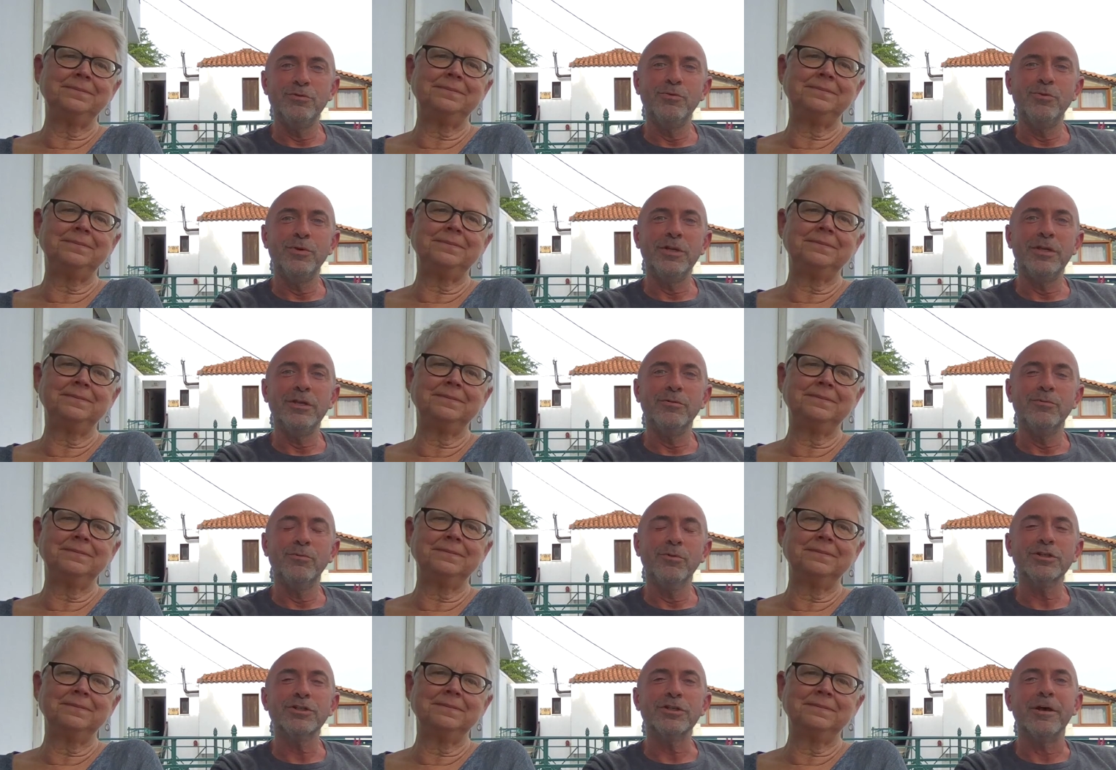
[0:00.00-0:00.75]

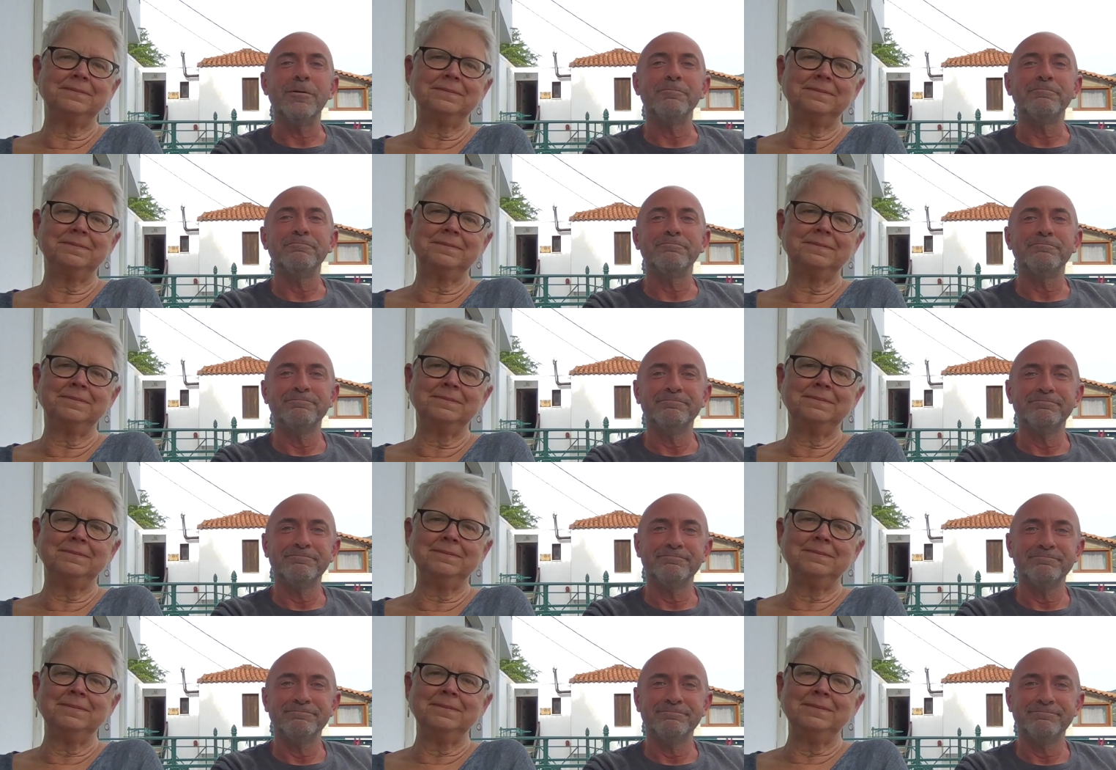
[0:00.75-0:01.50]
Speaker 1: week workshop.
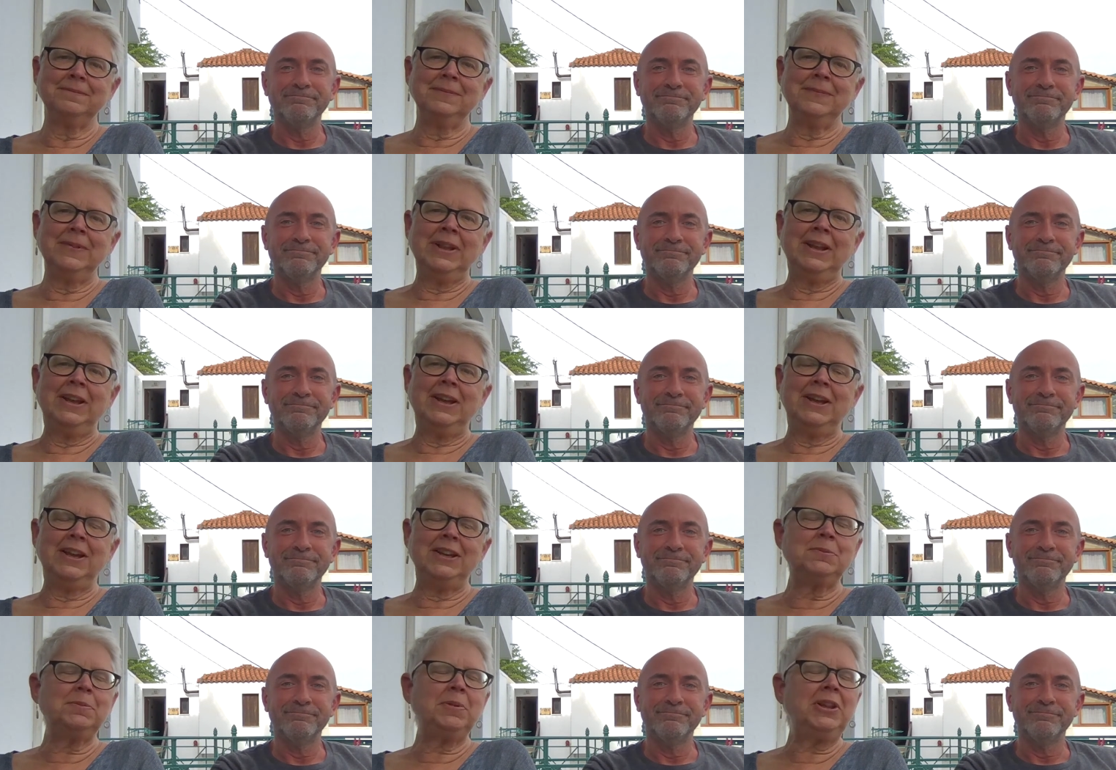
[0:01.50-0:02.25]

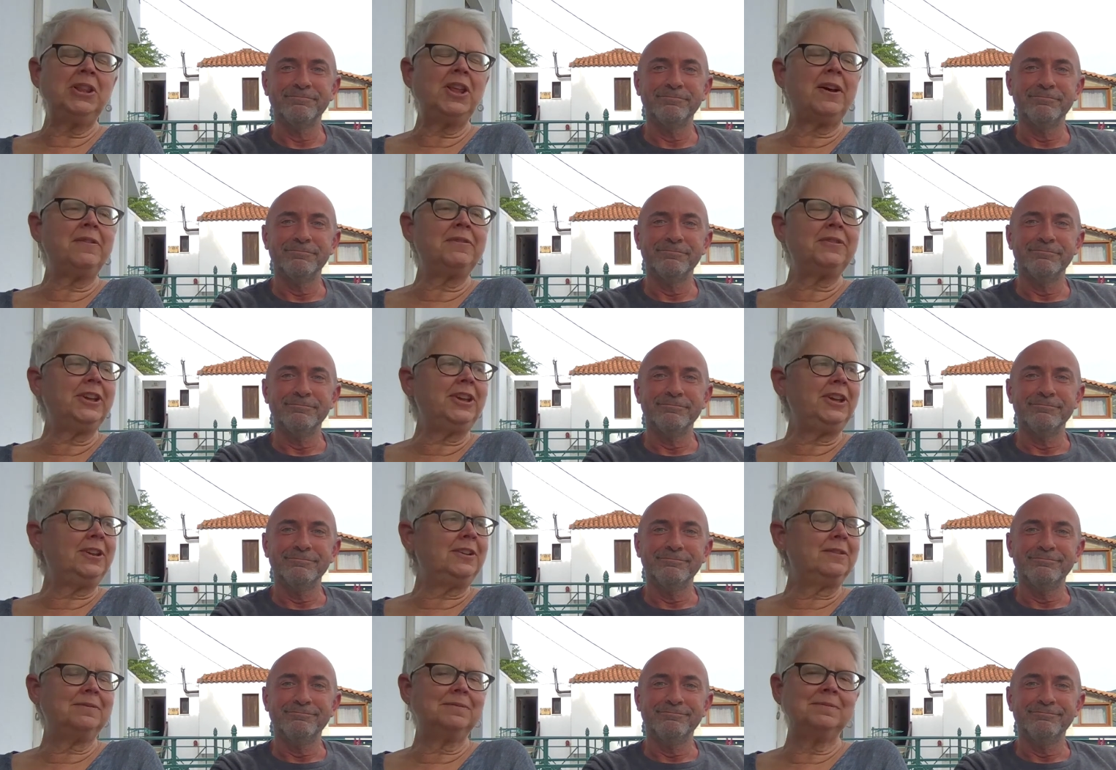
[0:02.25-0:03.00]
Speaker 2: It's been
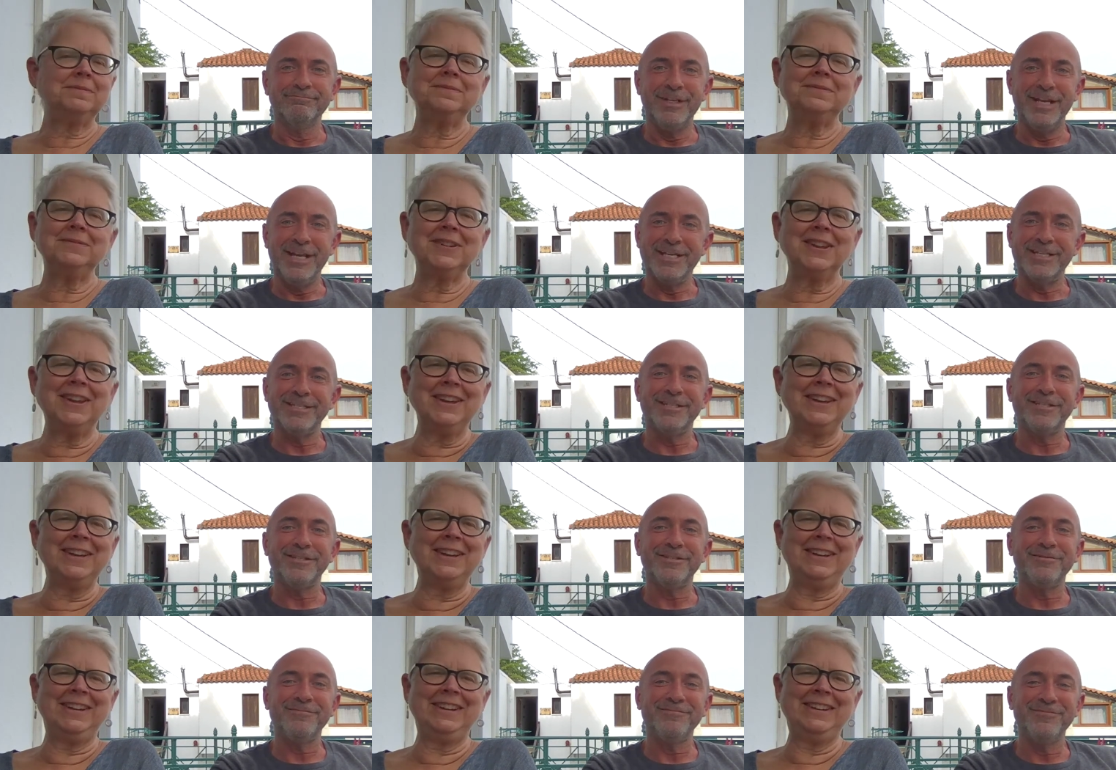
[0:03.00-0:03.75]
lovely.
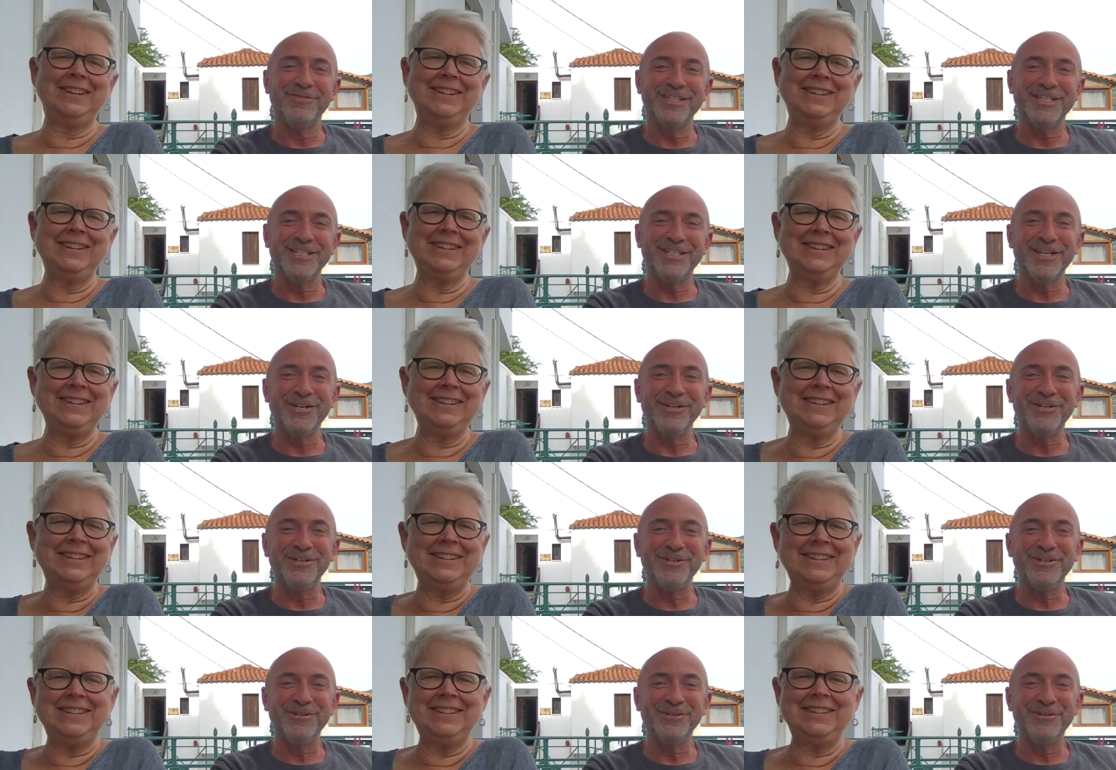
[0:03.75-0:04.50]
Yes.
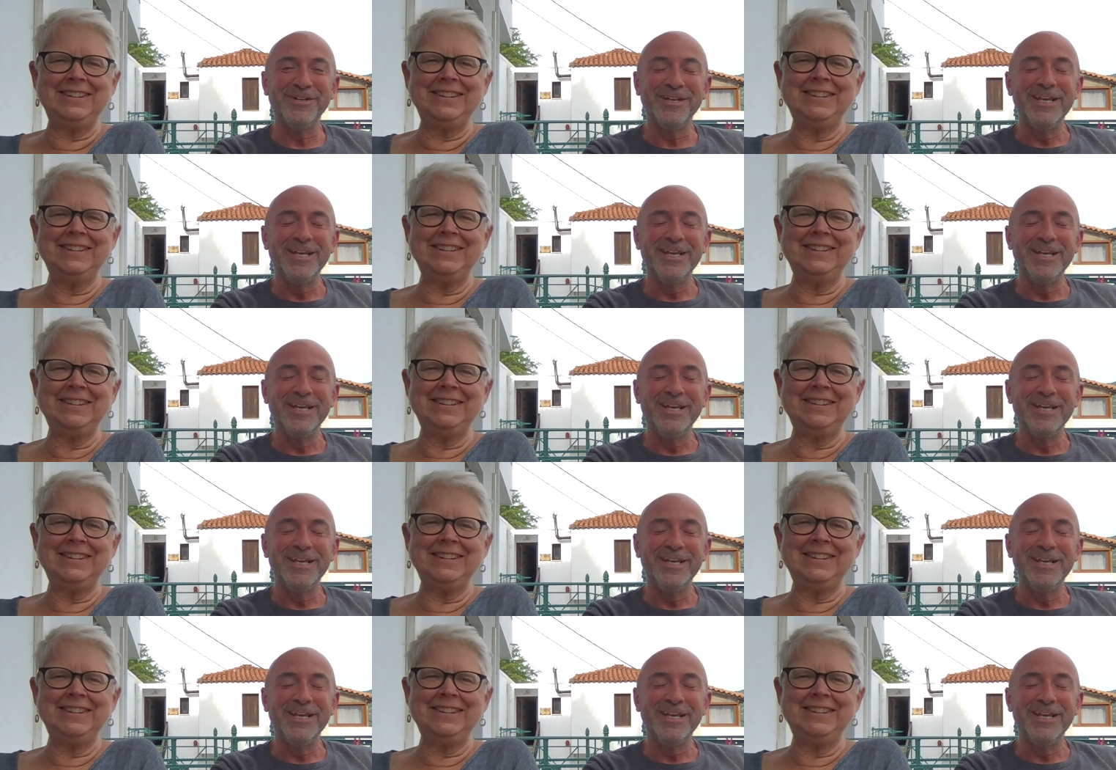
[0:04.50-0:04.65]
So